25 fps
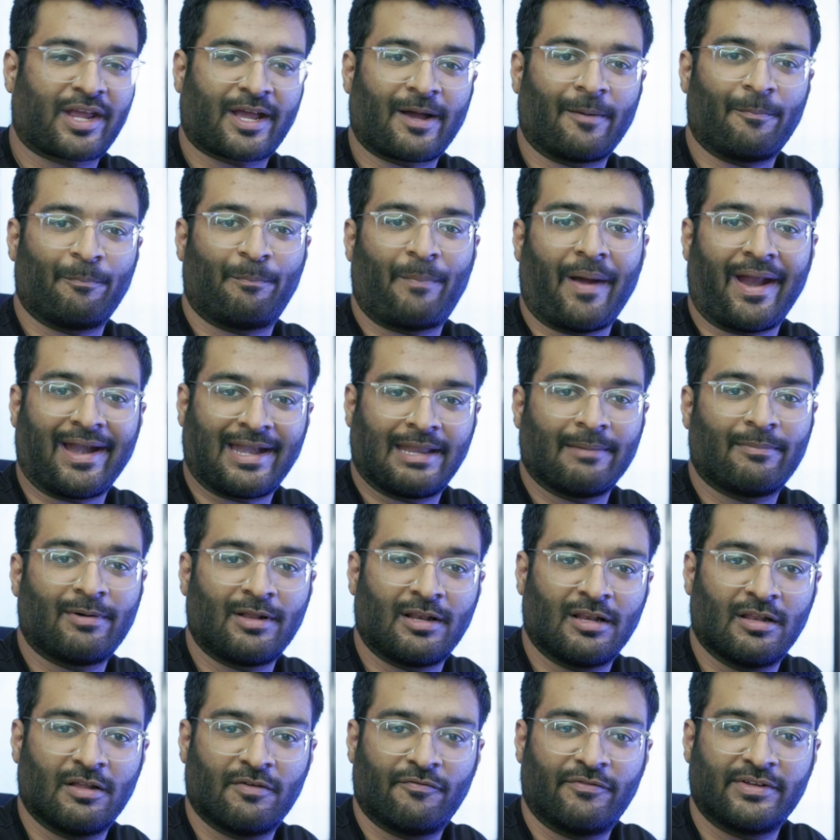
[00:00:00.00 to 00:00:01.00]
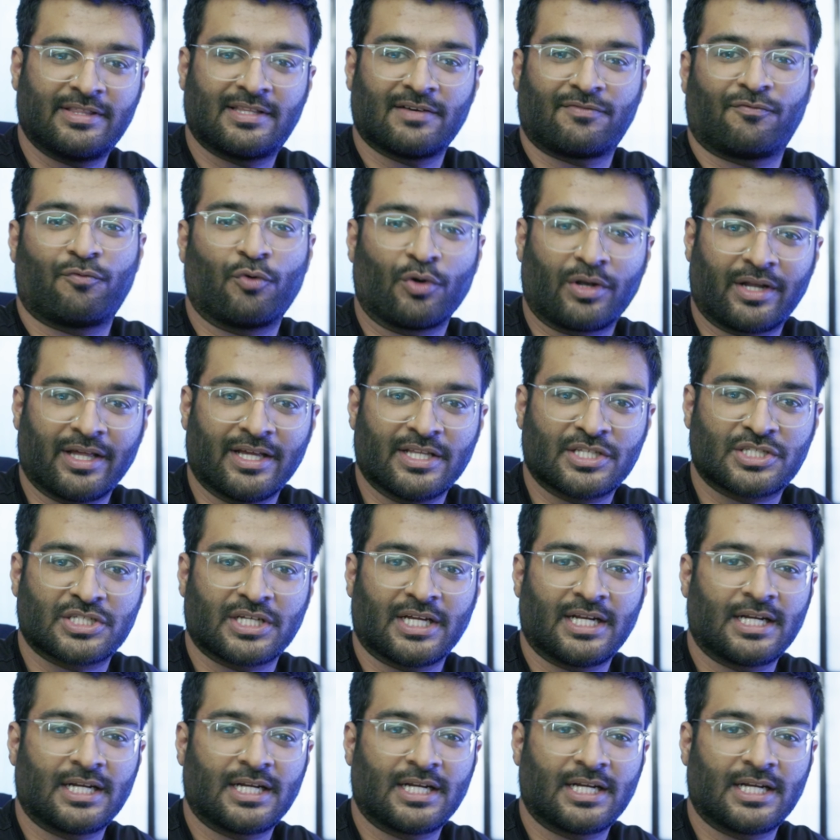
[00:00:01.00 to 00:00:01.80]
compatible with the footage.